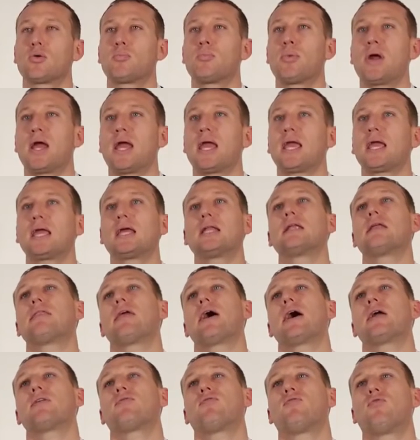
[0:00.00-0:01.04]
you're paying into
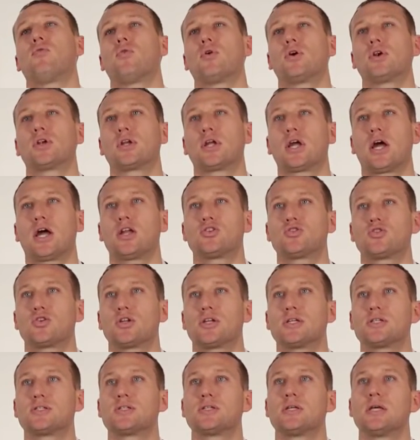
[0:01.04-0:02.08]
that foreign
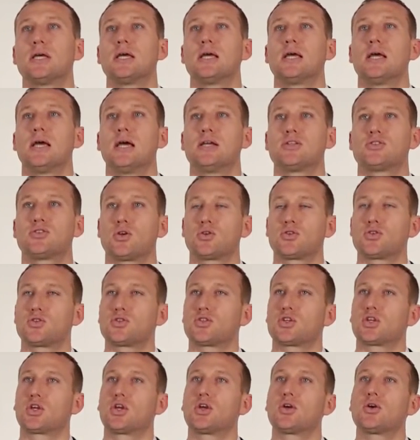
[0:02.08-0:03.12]
country's
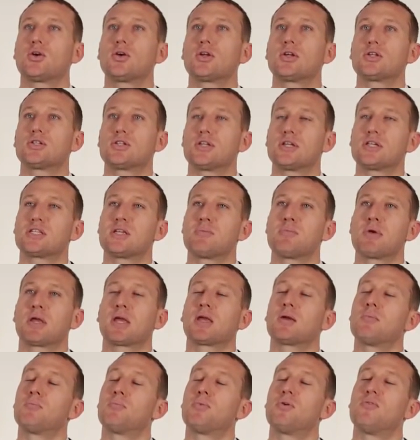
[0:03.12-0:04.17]
Social Security system
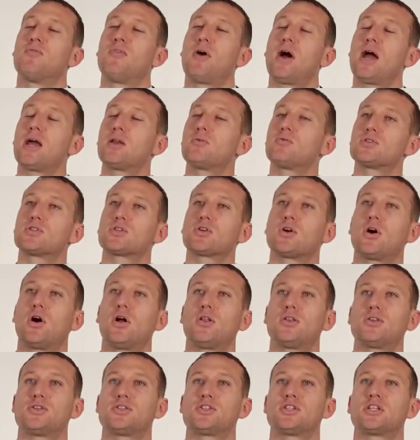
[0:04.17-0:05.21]
and can provide what's
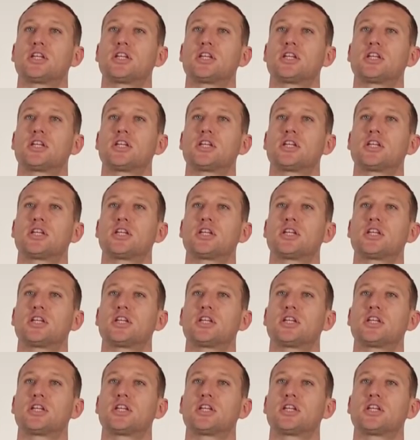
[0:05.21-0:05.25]
called a